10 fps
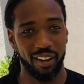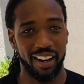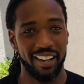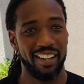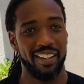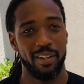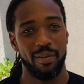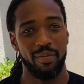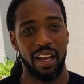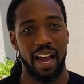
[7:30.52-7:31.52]
right?
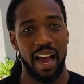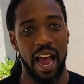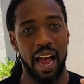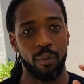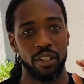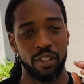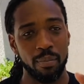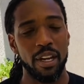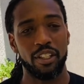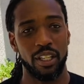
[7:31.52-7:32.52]
I, I would
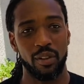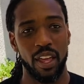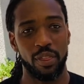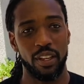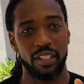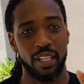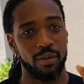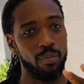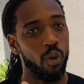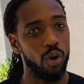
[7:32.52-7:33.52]
submit to you that this has
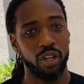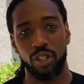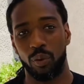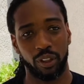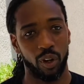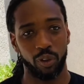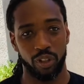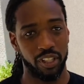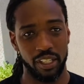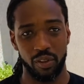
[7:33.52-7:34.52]
more to do with
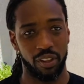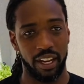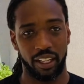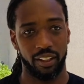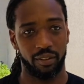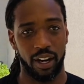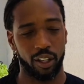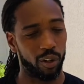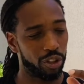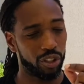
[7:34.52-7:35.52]
culture than you think, right?
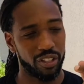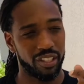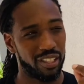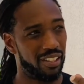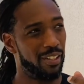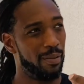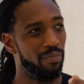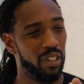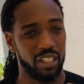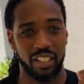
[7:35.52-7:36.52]
Culture is this
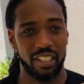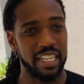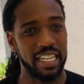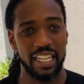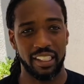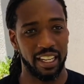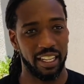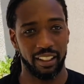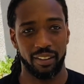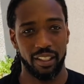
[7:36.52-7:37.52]
it's a sneaky thing
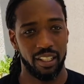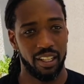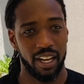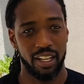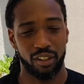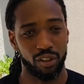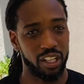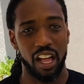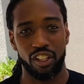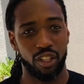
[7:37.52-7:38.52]
uh,
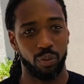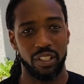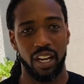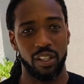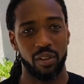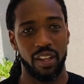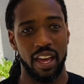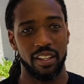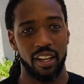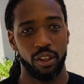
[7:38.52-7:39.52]
sociologists would tell you
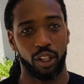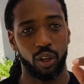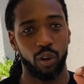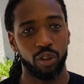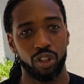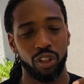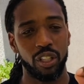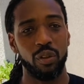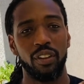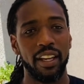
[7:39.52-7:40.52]
that the culture
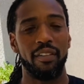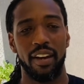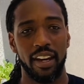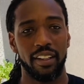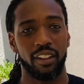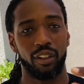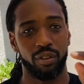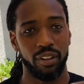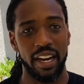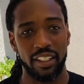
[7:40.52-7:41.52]
you live in
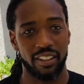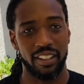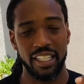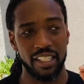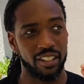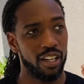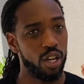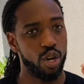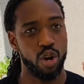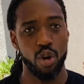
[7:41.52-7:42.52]
creates these
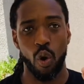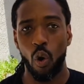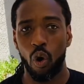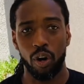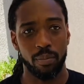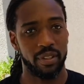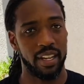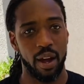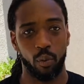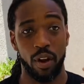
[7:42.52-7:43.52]
norms
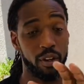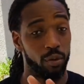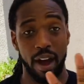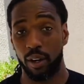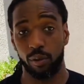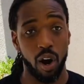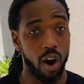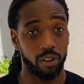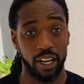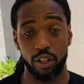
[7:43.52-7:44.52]
that, whether right or
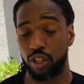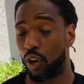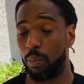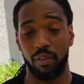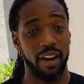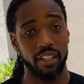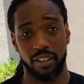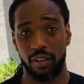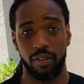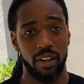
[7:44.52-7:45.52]
wrong, they are so pervasive,